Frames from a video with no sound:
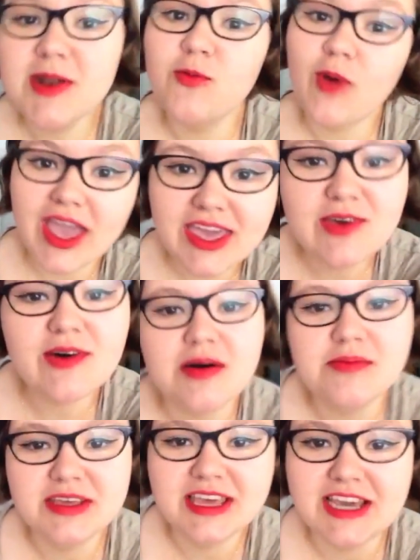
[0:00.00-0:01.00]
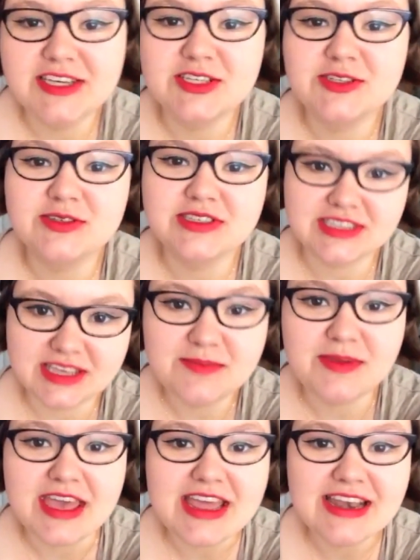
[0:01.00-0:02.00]
me to wake you up in case you
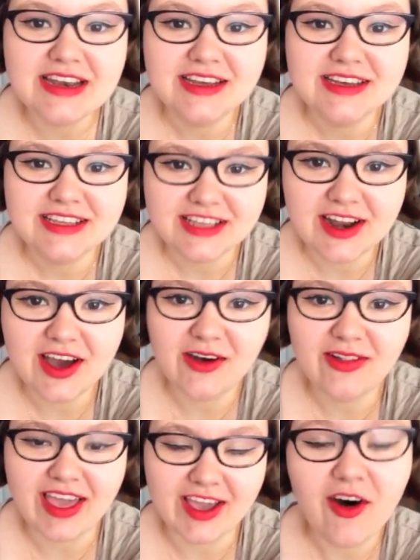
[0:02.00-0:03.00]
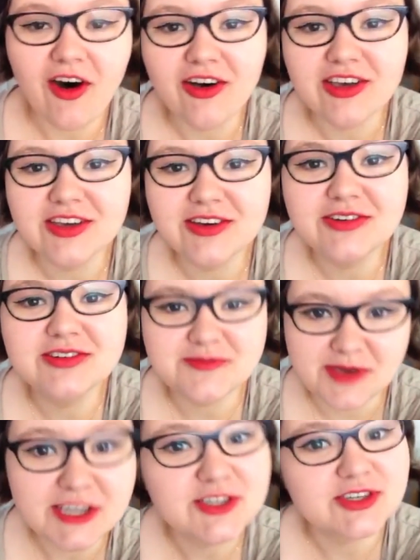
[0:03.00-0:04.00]
sleep in? You know, like call you to
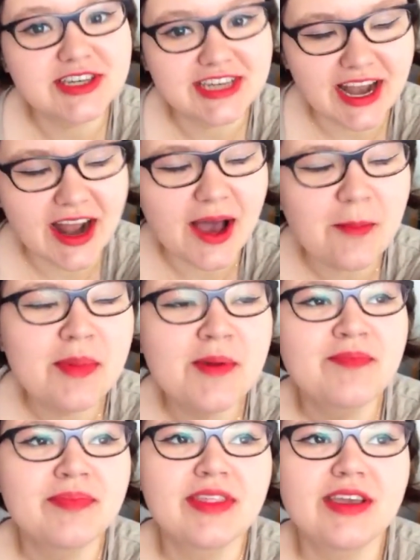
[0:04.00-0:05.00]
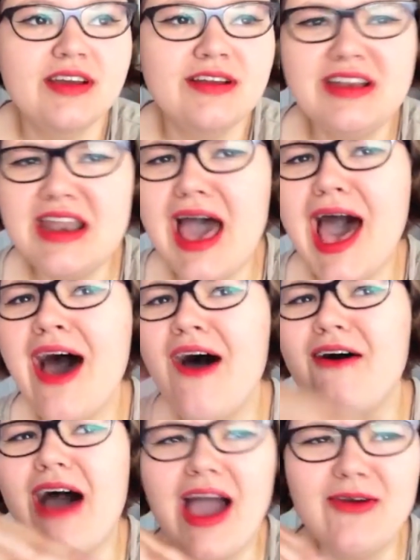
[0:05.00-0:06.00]
make sure you get up?
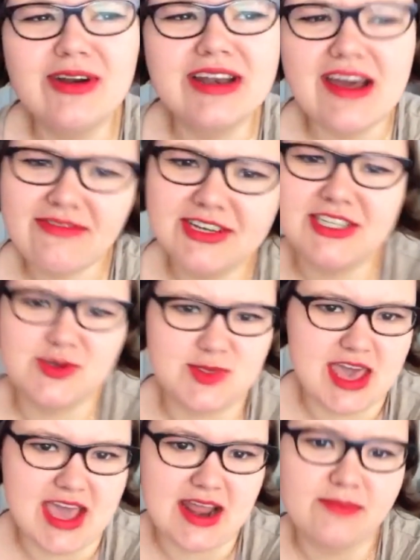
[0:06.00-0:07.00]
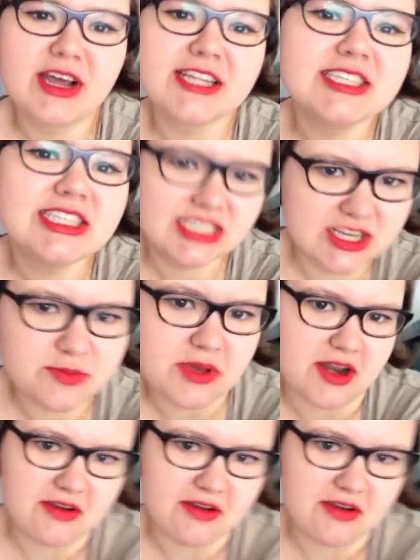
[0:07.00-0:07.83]
No, I would never do that. I'm not stupid,